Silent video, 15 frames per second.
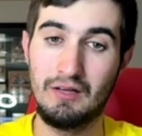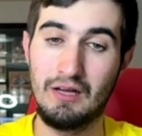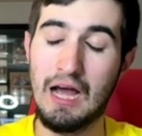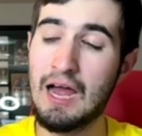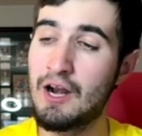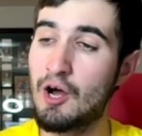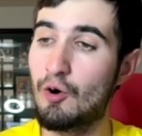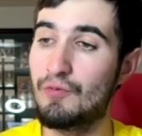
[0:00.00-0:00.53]

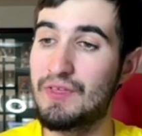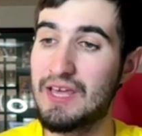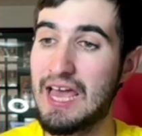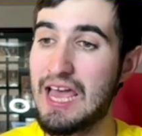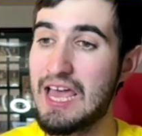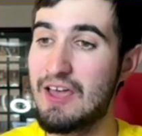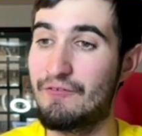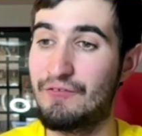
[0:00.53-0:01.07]
I know, the
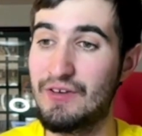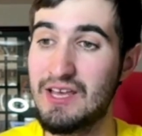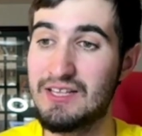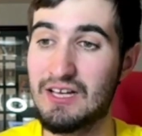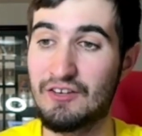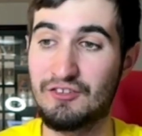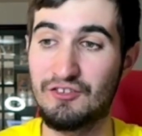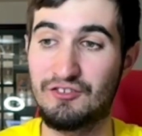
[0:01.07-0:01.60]
AAV
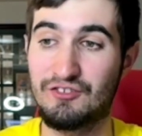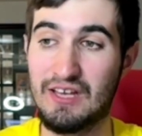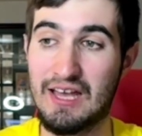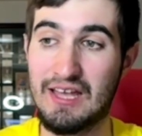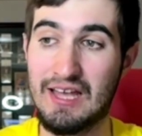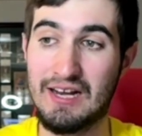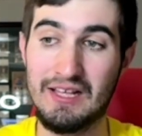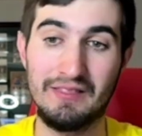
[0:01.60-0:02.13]
doesn't
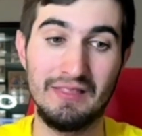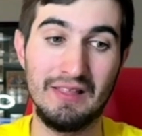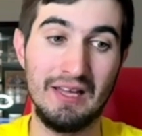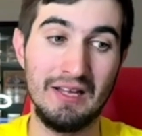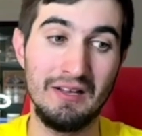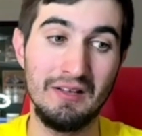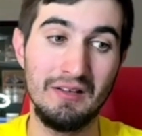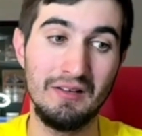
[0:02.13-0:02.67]
say
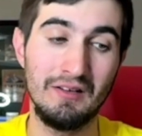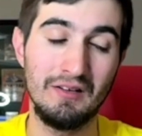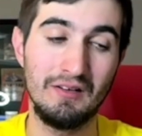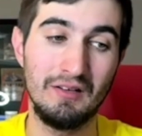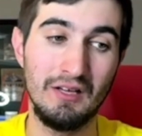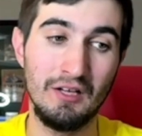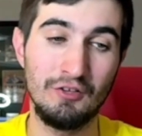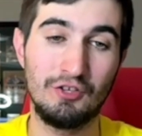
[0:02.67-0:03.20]
anything
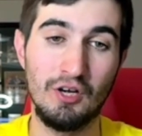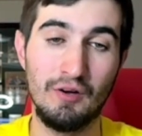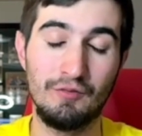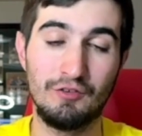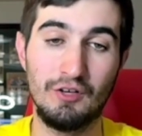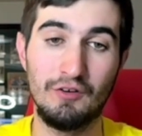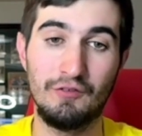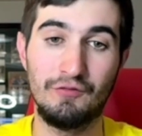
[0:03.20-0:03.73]
in
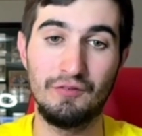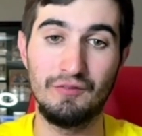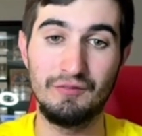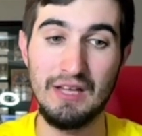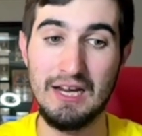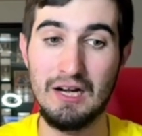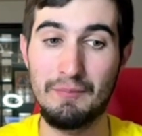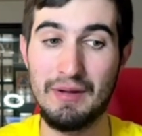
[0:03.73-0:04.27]
terms of
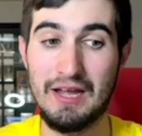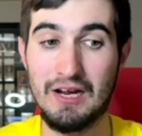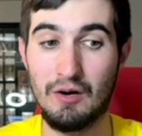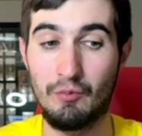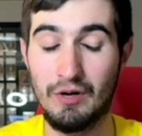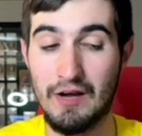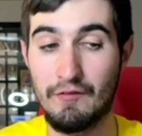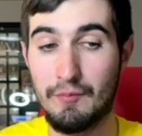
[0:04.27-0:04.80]
taking a pay cut,
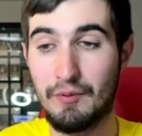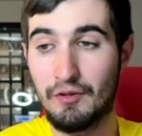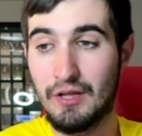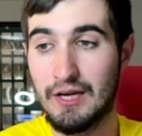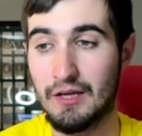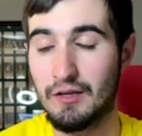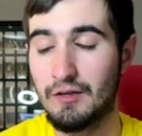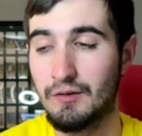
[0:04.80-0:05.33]
whatever, but
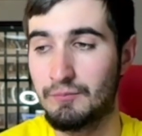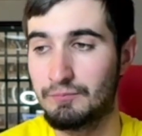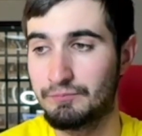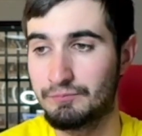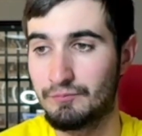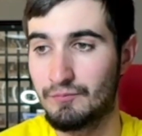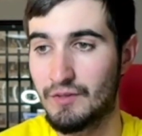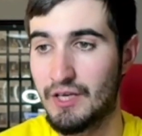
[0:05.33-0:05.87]
like,
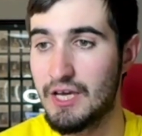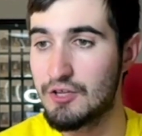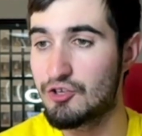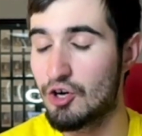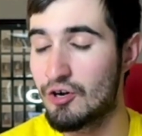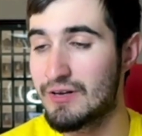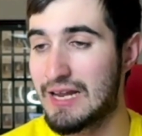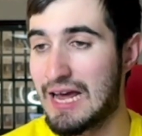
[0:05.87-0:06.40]
He
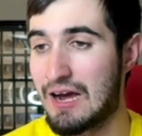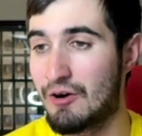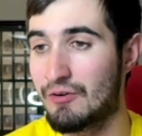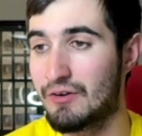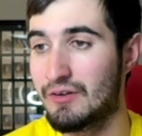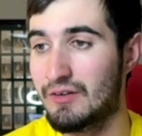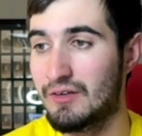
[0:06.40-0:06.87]
turned down